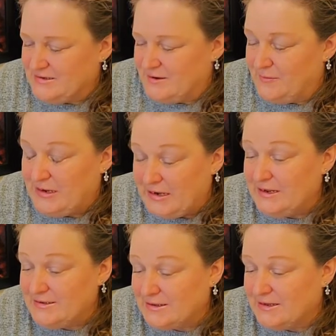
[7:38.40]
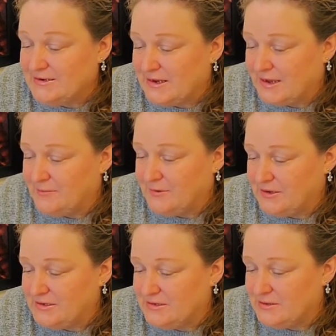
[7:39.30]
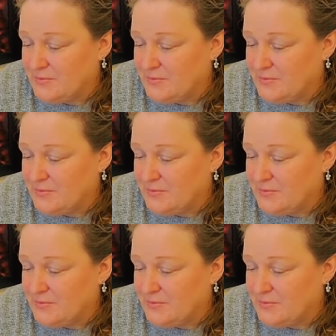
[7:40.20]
I mean, it is nighttime because the